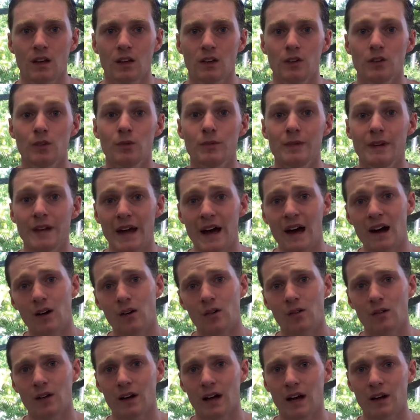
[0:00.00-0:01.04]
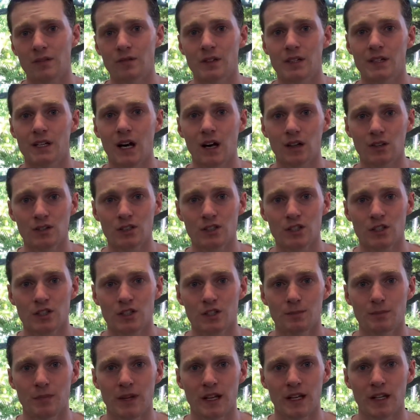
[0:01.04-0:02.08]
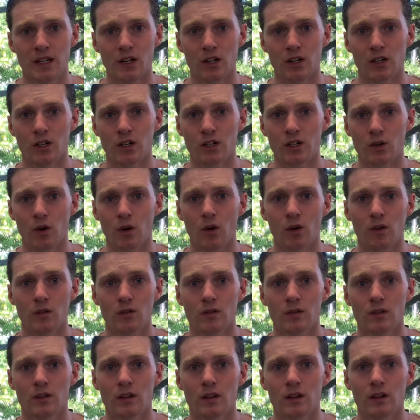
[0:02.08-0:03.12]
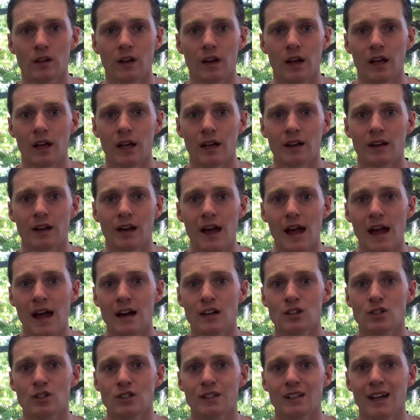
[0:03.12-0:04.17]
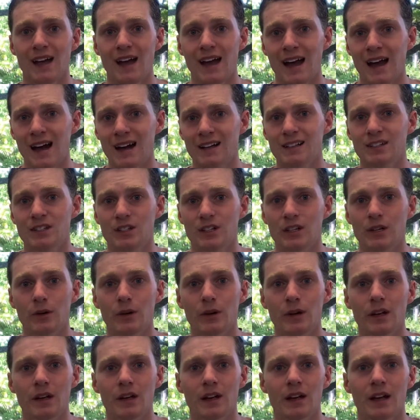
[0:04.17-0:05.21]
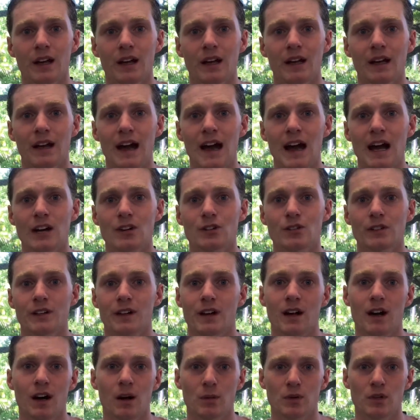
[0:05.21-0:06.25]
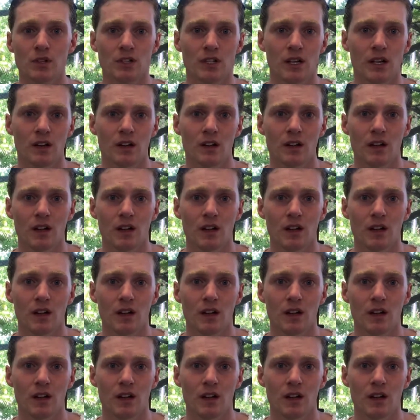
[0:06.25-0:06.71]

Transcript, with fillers: You now have the knowledge to make a good goal and actually execute it and actually accomplish it.